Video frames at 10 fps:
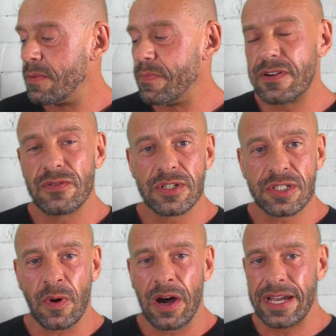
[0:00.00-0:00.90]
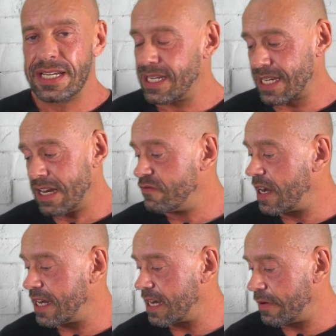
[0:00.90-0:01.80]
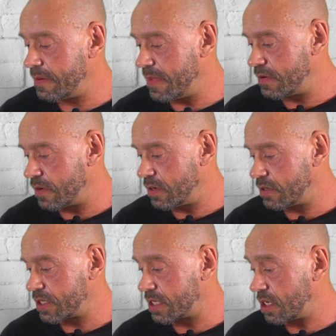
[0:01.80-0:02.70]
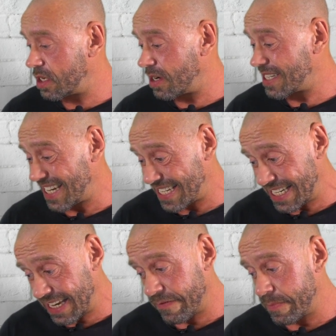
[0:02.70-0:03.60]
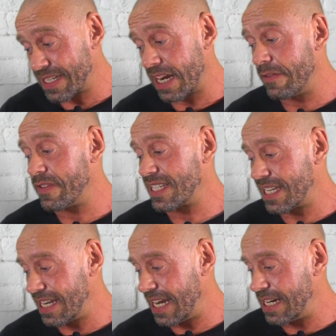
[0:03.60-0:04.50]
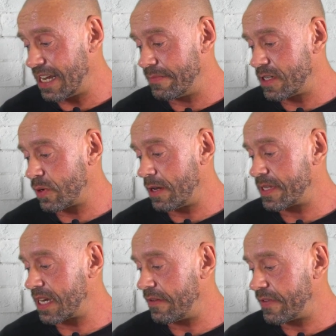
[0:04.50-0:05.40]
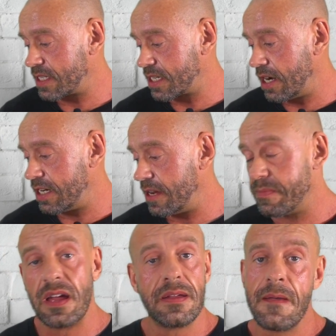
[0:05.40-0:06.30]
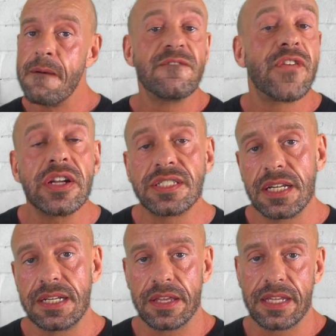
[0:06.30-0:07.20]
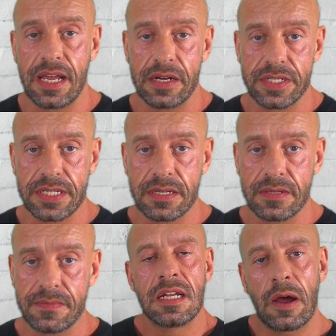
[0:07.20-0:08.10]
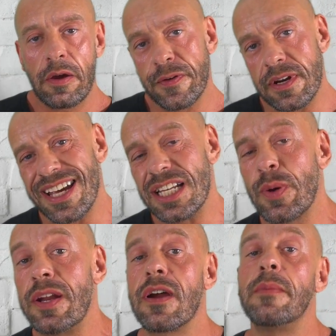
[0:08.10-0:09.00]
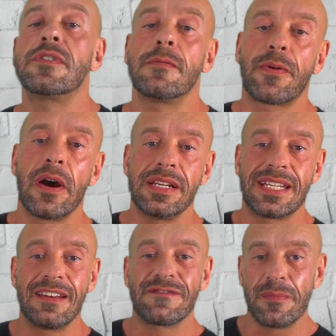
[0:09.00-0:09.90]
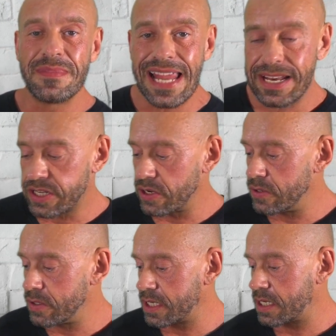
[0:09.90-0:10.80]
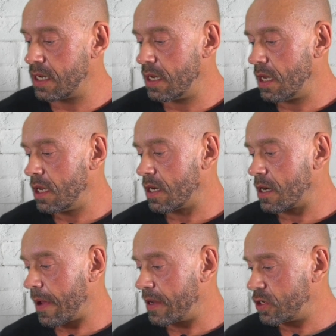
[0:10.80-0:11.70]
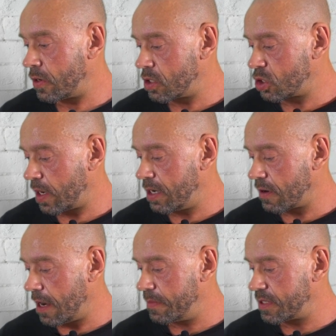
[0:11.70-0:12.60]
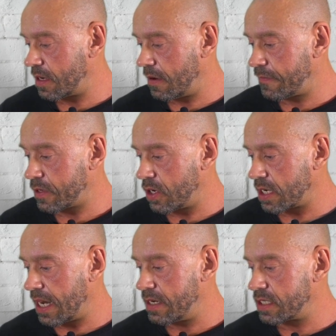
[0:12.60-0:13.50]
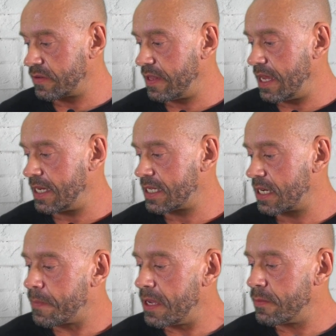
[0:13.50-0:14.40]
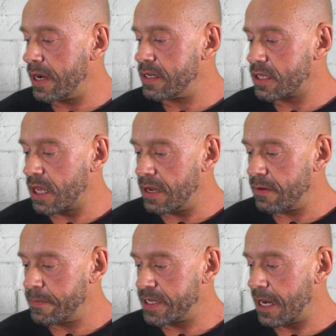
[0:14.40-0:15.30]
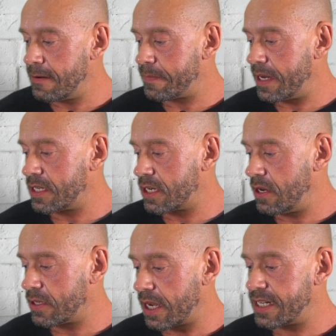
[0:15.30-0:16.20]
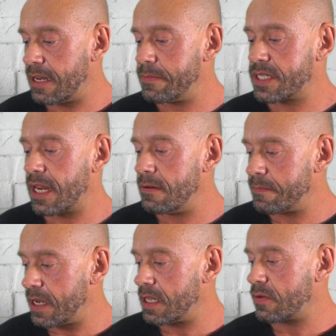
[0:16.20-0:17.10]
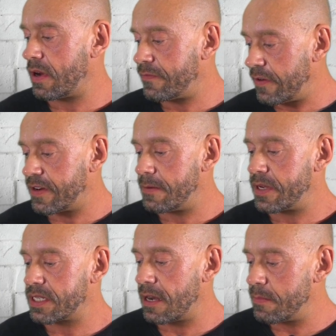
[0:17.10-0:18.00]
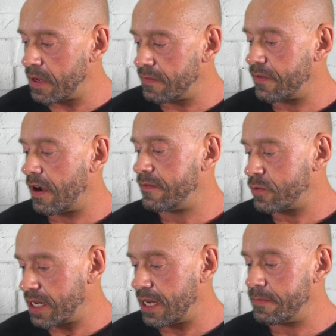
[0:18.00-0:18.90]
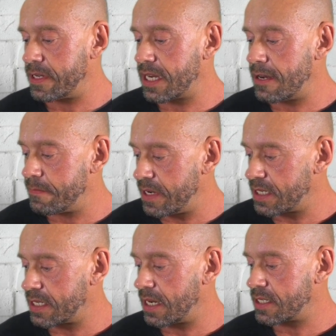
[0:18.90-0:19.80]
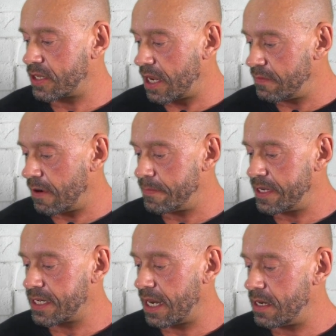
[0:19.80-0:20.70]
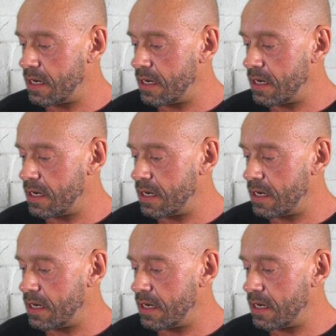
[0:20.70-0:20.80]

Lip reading: Minerals wise, again, really low in minerals. You've got 67% of your selenium, 20% of your sodium, virtually nothing else. Now, if we look at 20 grams of protein from lentils, you've got about 220 grams of cooked lentils for this. B1, 31%, B2, 13%, B3, 15%, B5, 28%, B6, 31%.